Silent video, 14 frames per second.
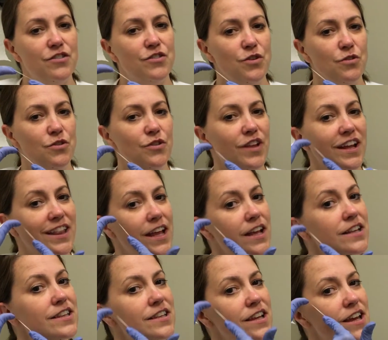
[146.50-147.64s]
So you do like
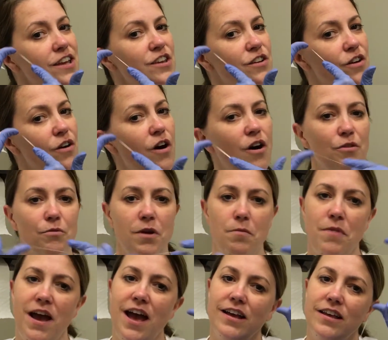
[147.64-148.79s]
this, you go all the
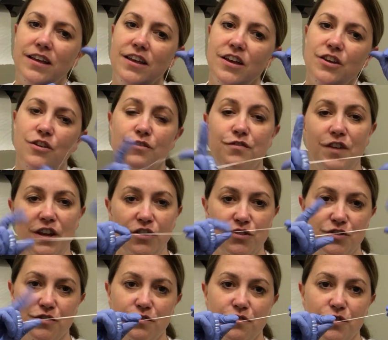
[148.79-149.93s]
way back, your
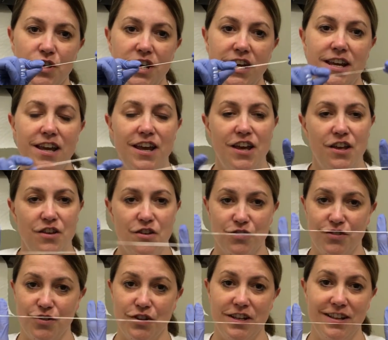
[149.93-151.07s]
fingers are free,
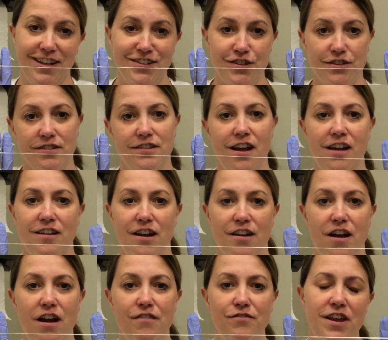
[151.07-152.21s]
your circulation's not
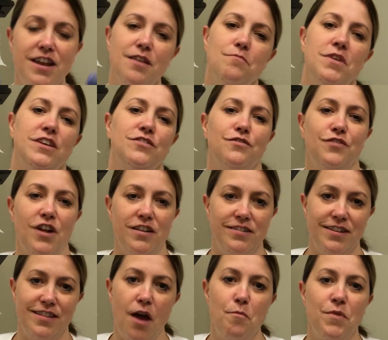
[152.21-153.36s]
cut off, and it makes your
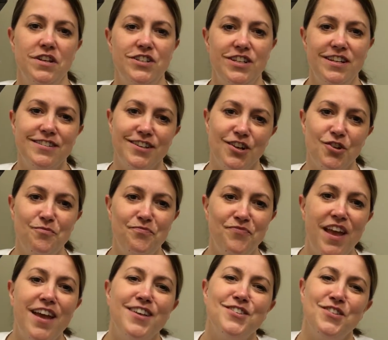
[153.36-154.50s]
flossing that much easier.
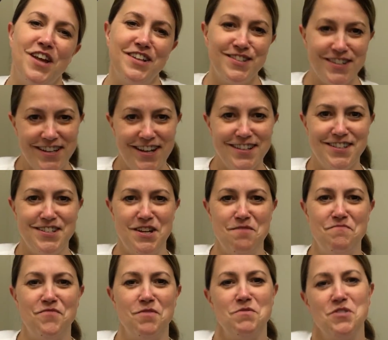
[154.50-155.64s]
So that's today's
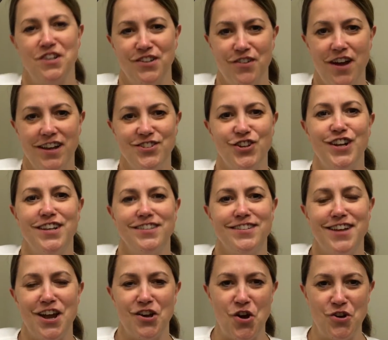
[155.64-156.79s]
tip from your dental
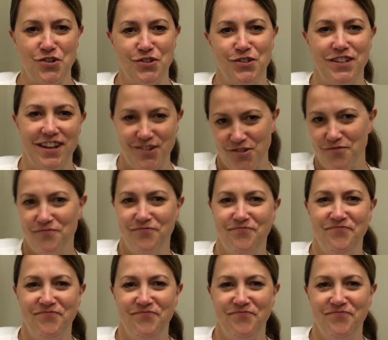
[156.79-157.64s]
hygienist at Karsil Dental.